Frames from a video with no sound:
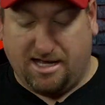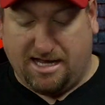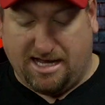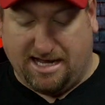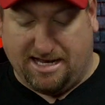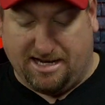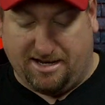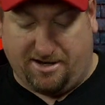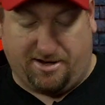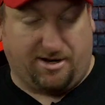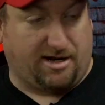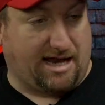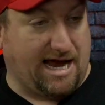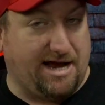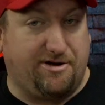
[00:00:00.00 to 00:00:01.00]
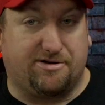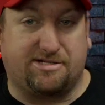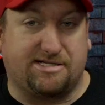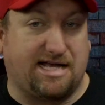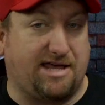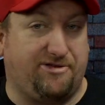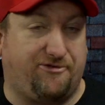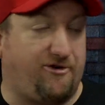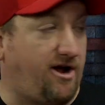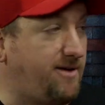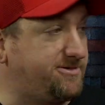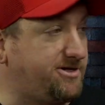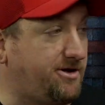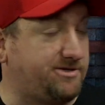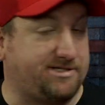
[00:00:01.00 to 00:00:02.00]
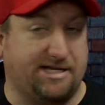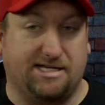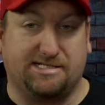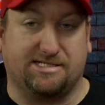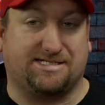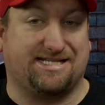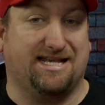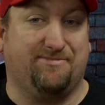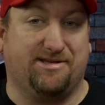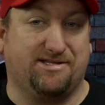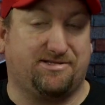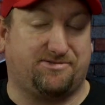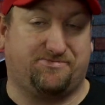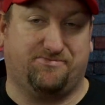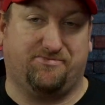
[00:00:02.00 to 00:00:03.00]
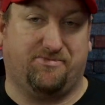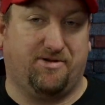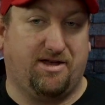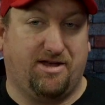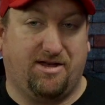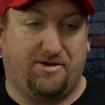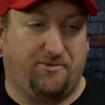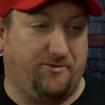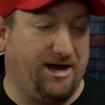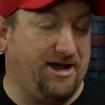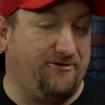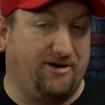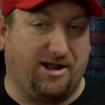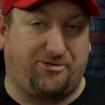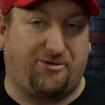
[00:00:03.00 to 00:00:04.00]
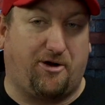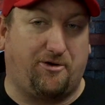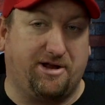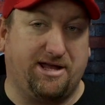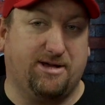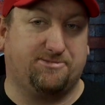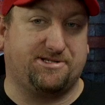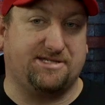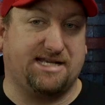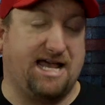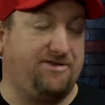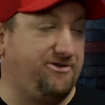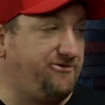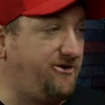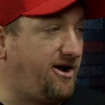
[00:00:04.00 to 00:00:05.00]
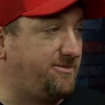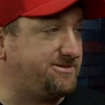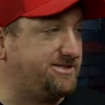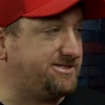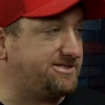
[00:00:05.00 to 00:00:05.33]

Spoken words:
And Landers has had the drops all season. Simmons, we ain't really thrown to him since he had the drops in the